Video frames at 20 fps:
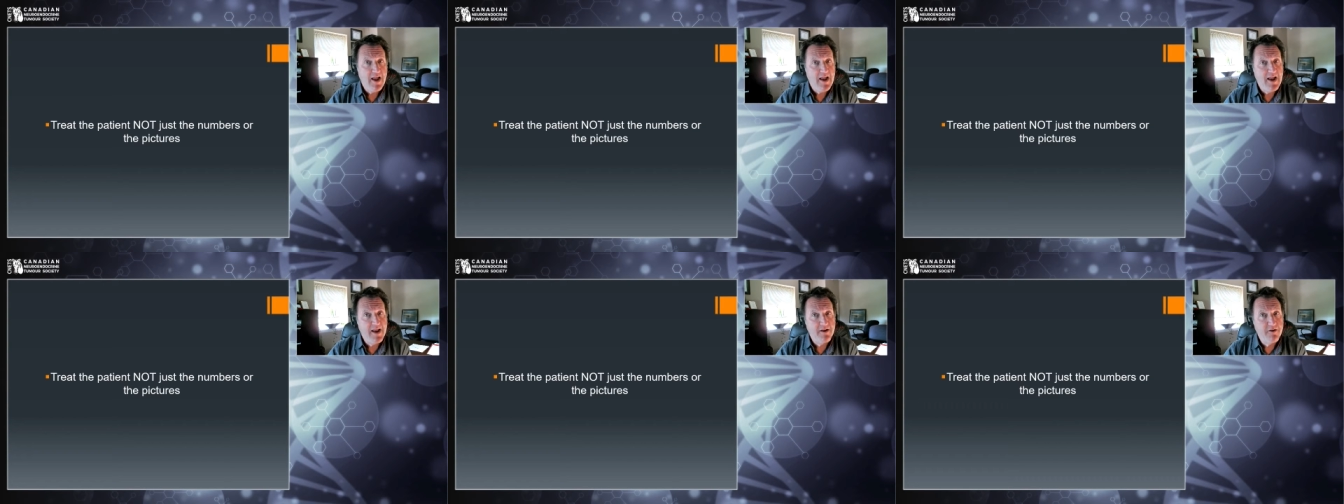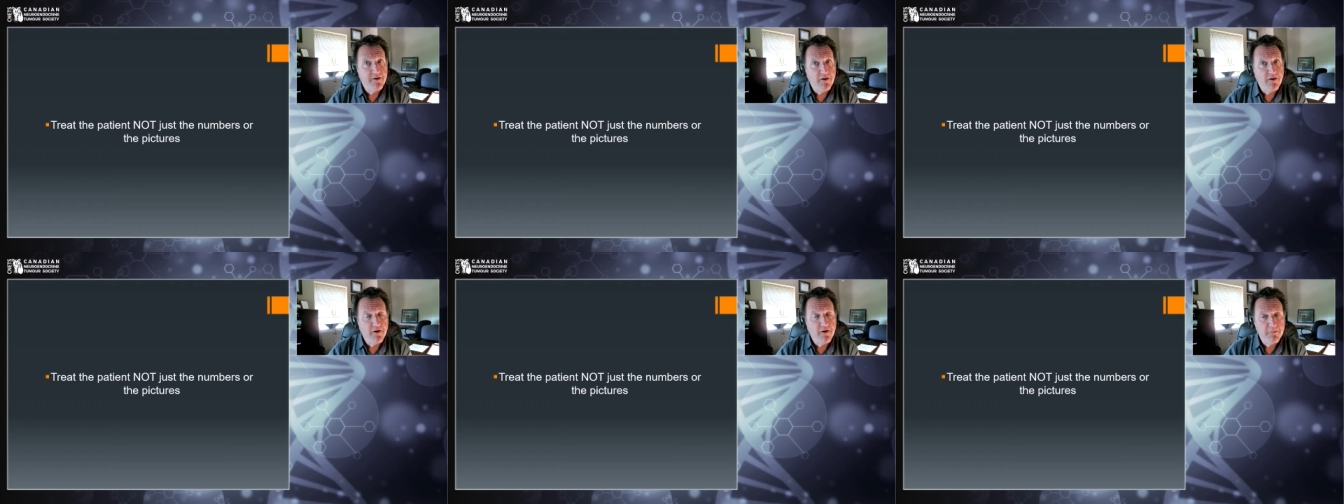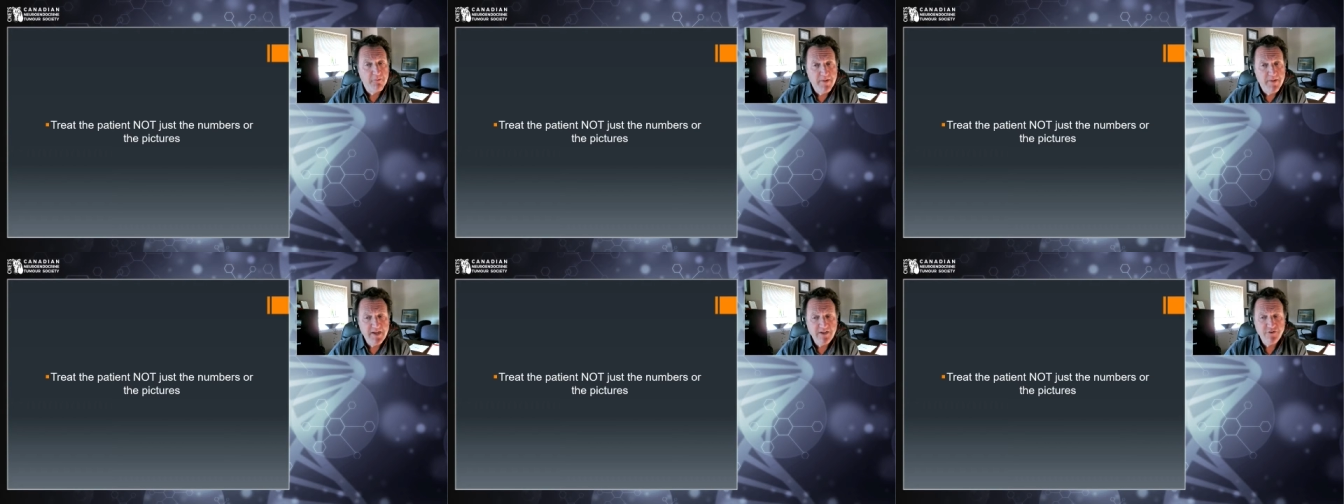and our
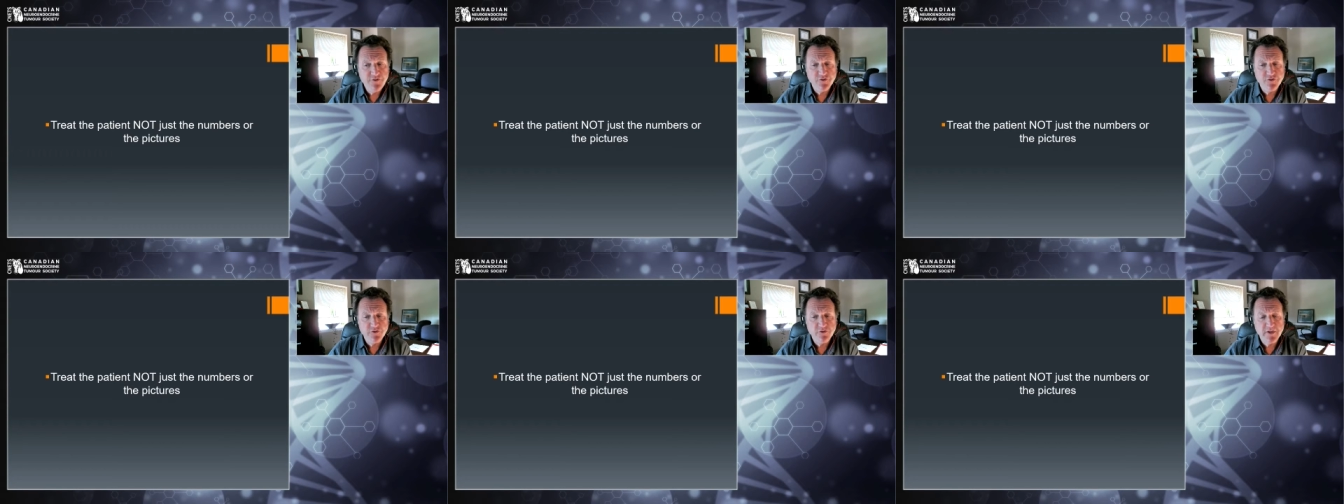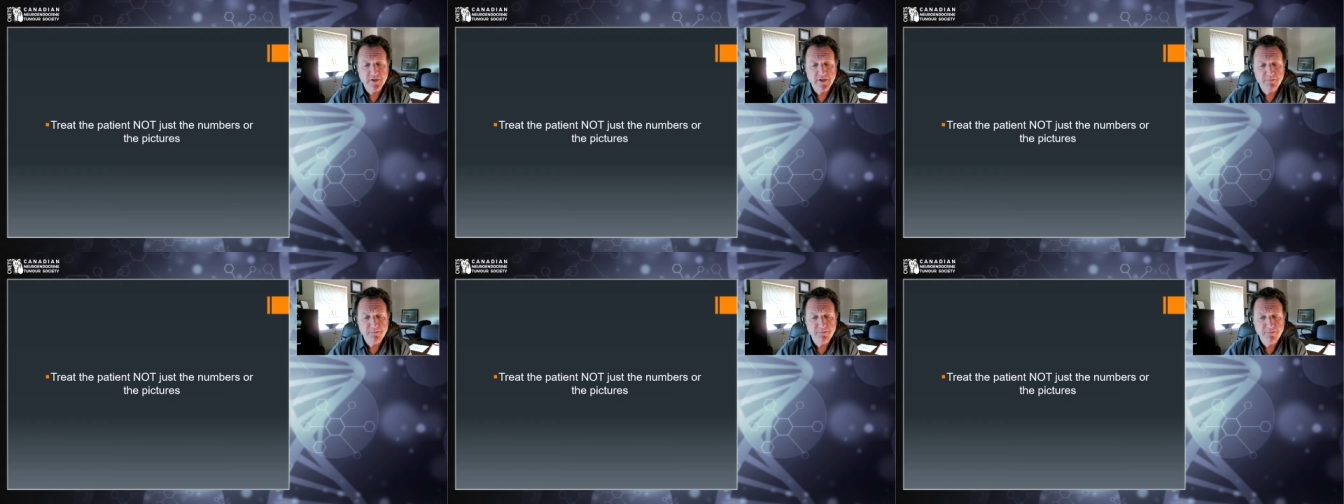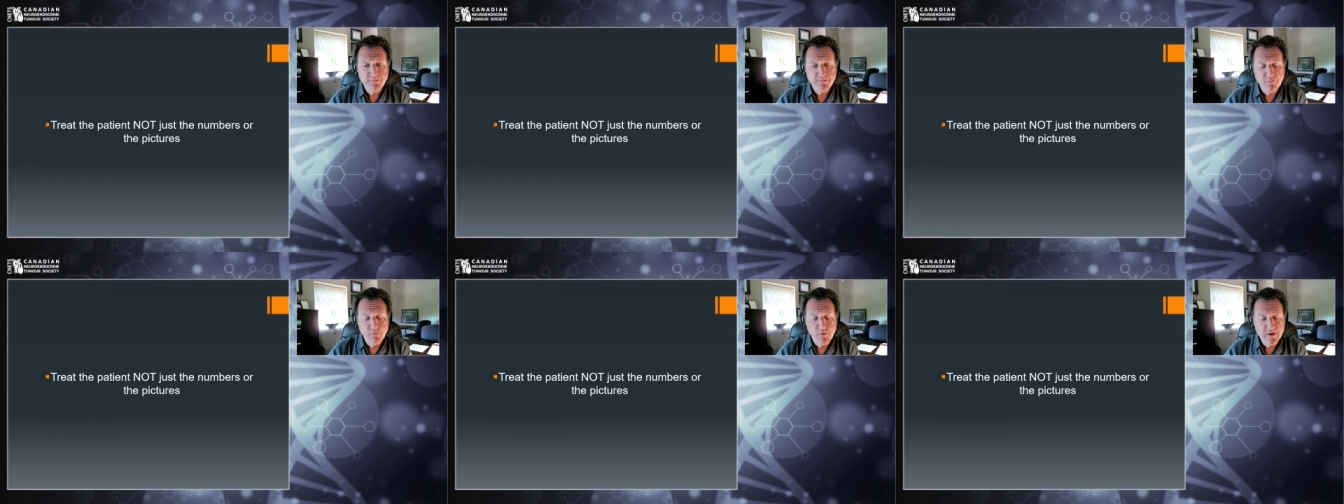major
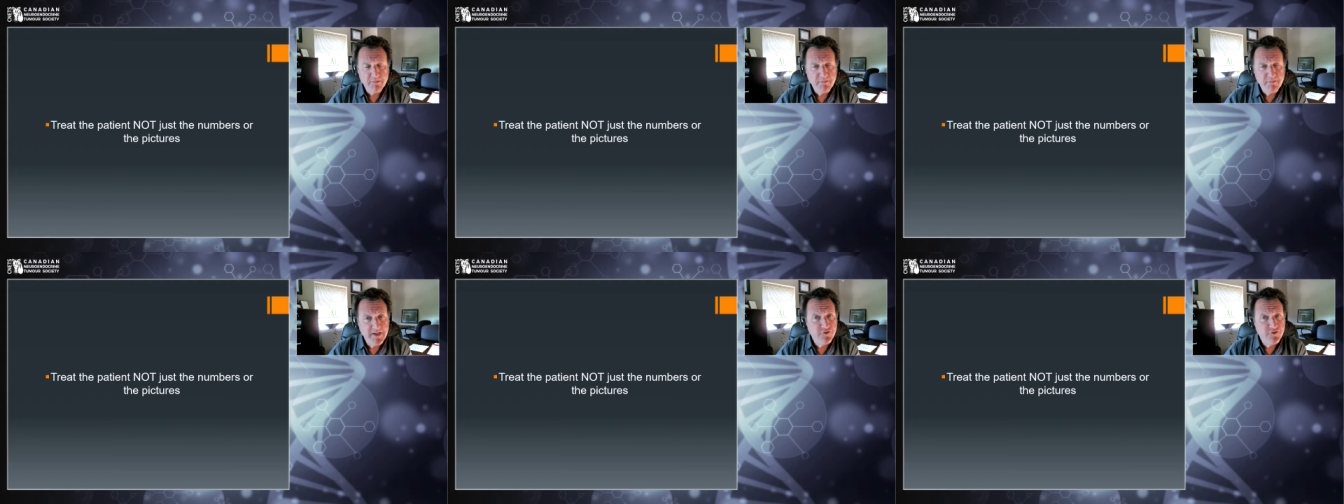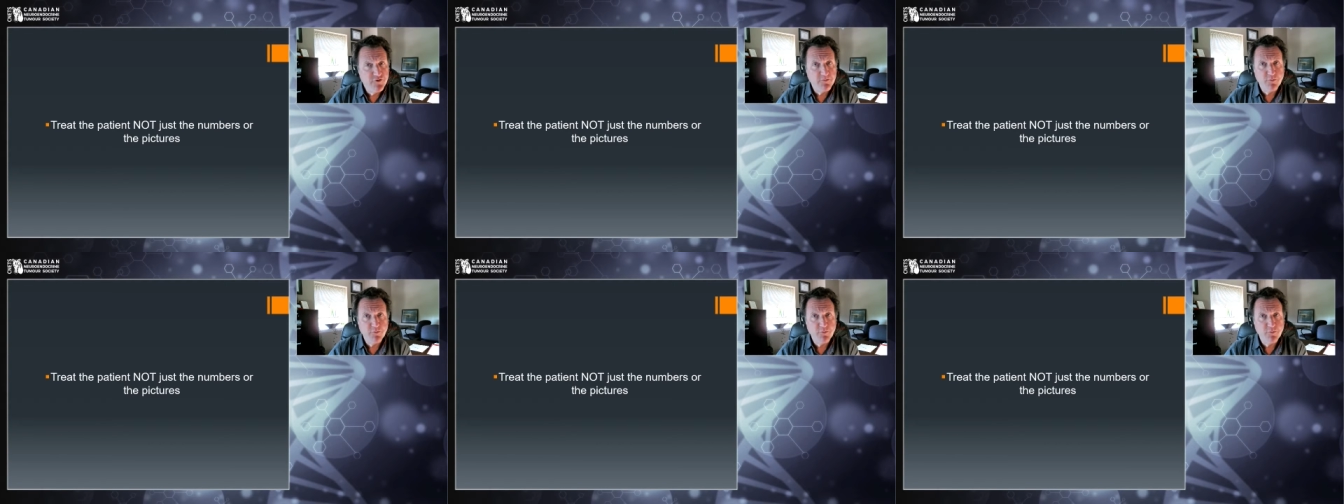one major